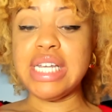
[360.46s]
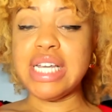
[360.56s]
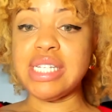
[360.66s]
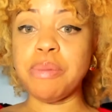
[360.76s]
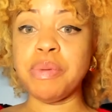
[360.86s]

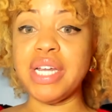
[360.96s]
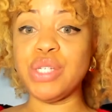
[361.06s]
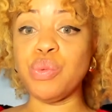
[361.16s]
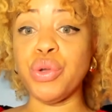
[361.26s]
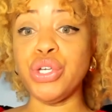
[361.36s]
is a
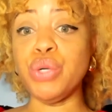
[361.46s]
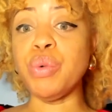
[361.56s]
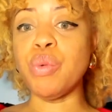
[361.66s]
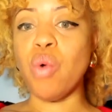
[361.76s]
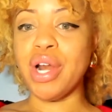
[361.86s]
place where you
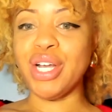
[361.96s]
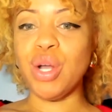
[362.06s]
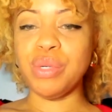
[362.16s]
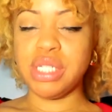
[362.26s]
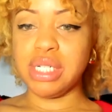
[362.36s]
would want to
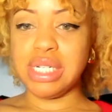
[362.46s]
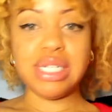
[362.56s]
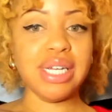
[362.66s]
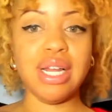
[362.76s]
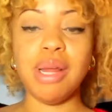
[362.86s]
go into
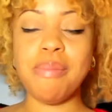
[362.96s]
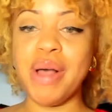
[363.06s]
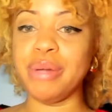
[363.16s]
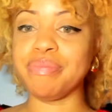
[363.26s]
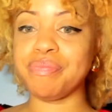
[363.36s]
detail
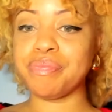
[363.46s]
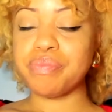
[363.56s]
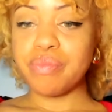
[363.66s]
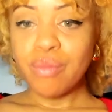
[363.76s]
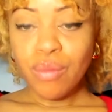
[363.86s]
about
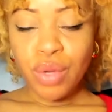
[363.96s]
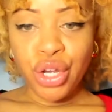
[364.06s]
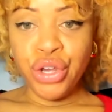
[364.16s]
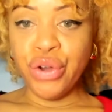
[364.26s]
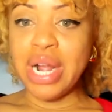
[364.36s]

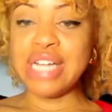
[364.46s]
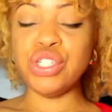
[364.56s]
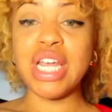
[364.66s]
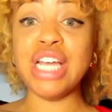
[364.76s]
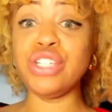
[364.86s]
your
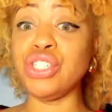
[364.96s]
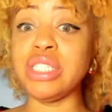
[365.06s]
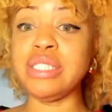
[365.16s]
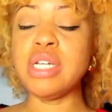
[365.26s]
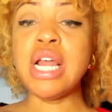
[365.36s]

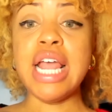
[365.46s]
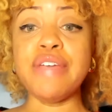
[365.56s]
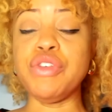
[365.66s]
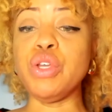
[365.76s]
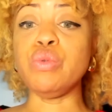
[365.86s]
education.
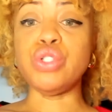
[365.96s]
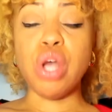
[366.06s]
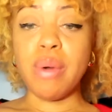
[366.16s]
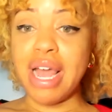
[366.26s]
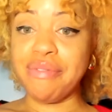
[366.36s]
If you
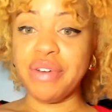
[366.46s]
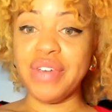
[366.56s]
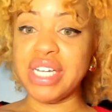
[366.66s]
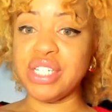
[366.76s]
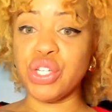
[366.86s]
don't have
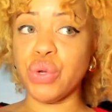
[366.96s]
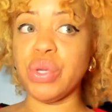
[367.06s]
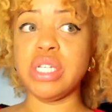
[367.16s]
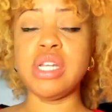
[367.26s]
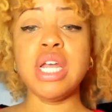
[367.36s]
advanced
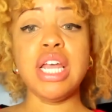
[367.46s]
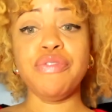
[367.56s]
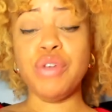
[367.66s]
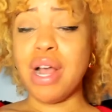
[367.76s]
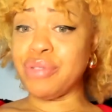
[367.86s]
degrees,
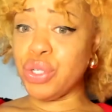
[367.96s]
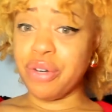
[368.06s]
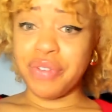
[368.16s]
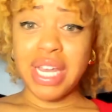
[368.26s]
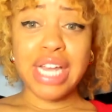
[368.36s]
if you have
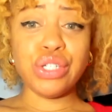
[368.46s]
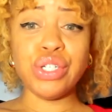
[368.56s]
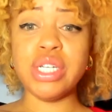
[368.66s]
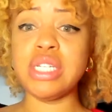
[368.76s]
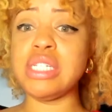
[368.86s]

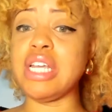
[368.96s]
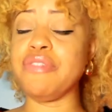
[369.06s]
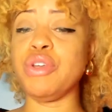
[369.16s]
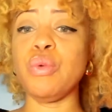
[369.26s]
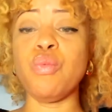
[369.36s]
certifications,
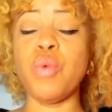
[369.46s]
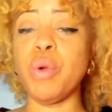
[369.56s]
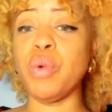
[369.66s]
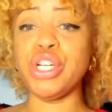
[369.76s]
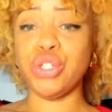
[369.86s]
if you
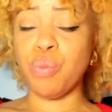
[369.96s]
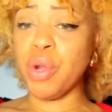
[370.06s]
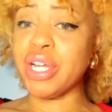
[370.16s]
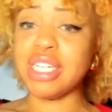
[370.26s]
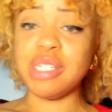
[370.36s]
what is your
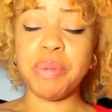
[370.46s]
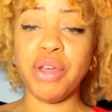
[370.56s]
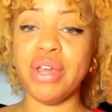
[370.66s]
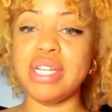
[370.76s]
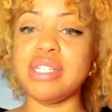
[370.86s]
work
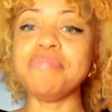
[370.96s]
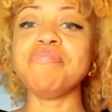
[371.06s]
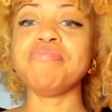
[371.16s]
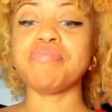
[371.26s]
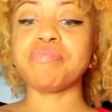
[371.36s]
experience,
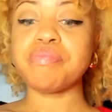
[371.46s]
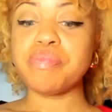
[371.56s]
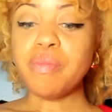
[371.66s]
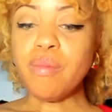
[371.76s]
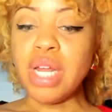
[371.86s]

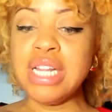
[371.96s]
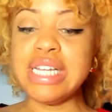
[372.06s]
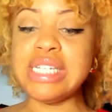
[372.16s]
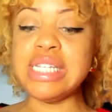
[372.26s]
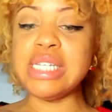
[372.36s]

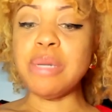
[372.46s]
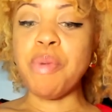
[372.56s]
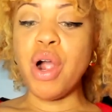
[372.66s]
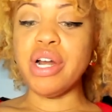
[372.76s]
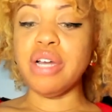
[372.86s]
this is the
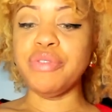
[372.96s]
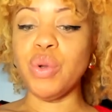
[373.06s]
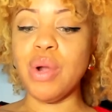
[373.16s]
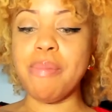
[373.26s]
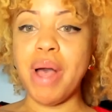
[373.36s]
part of
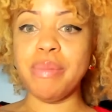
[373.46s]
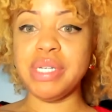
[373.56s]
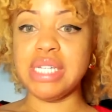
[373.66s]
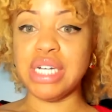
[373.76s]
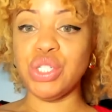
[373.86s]
your About Me
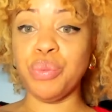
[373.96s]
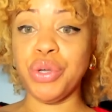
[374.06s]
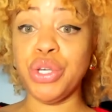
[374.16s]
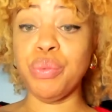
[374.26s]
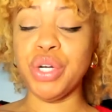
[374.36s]
section where
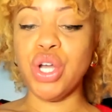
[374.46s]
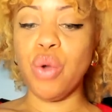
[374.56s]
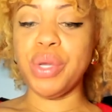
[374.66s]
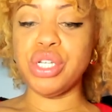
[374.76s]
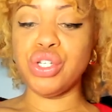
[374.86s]
you would
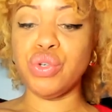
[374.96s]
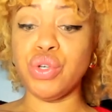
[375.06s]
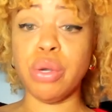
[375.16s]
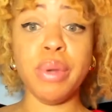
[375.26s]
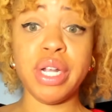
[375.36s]
go into
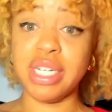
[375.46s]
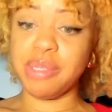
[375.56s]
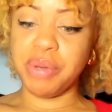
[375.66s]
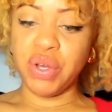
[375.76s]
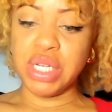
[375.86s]
your work
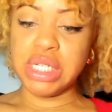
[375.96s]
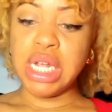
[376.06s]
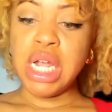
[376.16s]
experience.